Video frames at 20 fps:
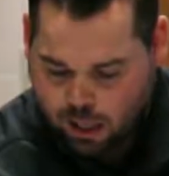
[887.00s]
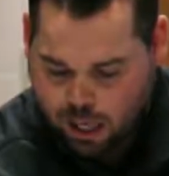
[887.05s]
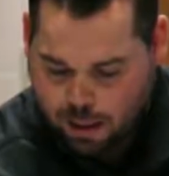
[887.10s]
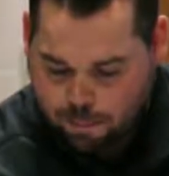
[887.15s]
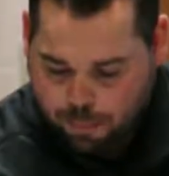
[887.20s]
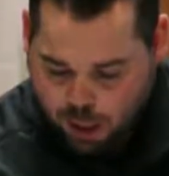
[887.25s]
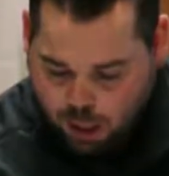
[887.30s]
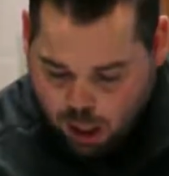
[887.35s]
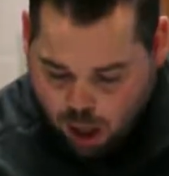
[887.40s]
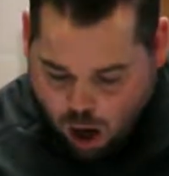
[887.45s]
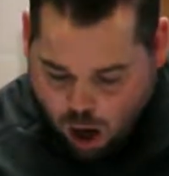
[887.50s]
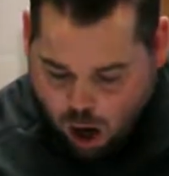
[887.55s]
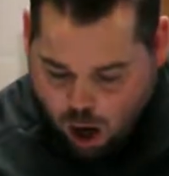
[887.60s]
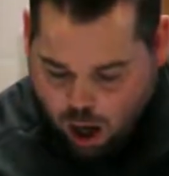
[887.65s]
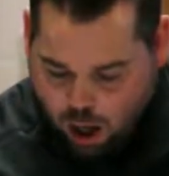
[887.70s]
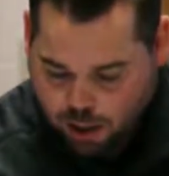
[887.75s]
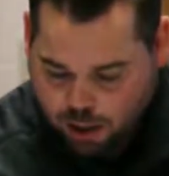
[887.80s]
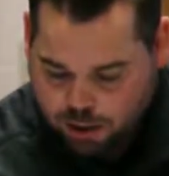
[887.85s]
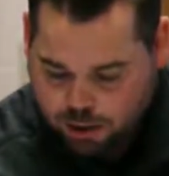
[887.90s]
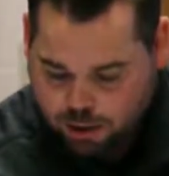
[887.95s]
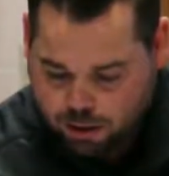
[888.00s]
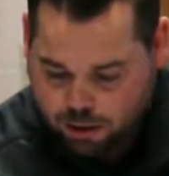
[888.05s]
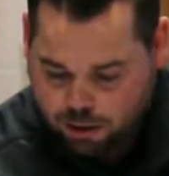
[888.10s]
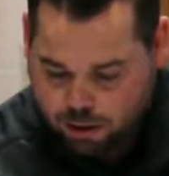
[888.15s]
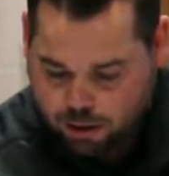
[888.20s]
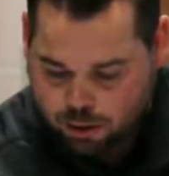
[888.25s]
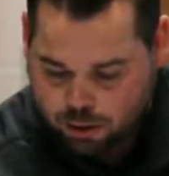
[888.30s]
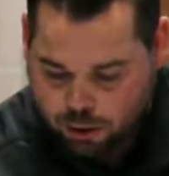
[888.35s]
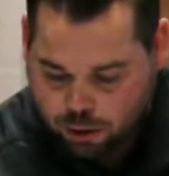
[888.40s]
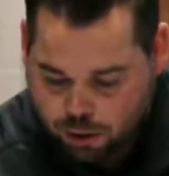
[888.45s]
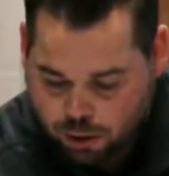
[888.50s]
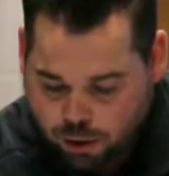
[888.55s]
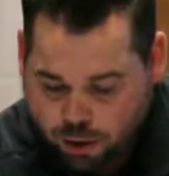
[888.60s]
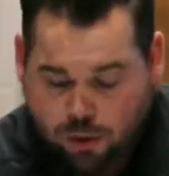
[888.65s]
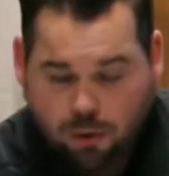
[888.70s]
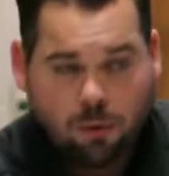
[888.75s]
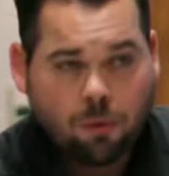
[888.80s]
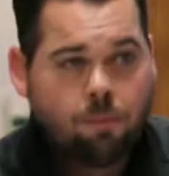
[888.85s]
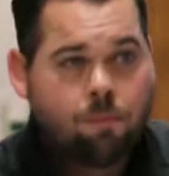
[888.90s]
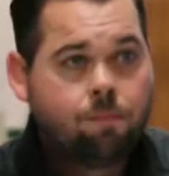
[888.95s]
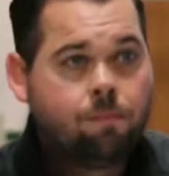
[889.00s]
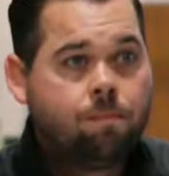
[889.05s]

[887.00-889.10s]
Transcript: It belongs to you.